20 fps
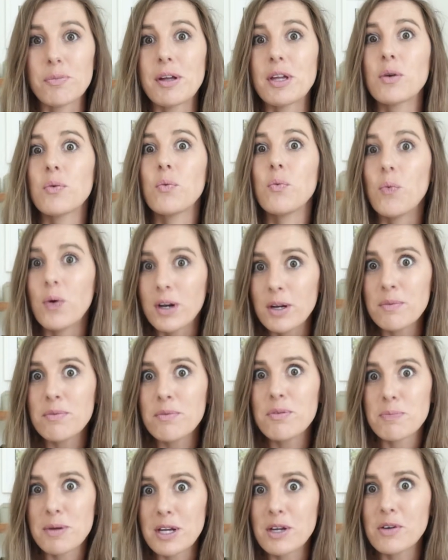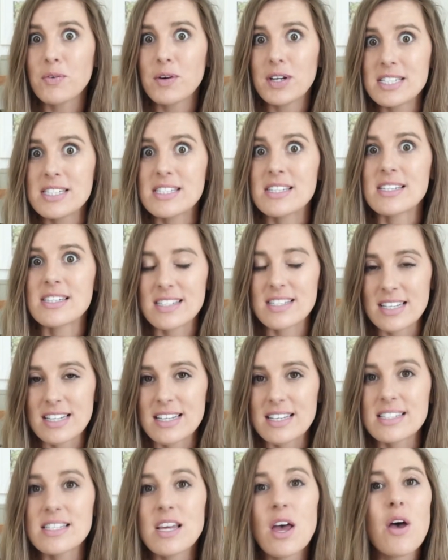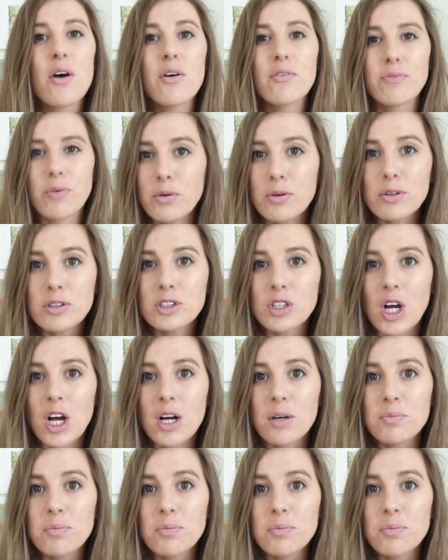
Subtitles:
And one of the big reasons is Photoshop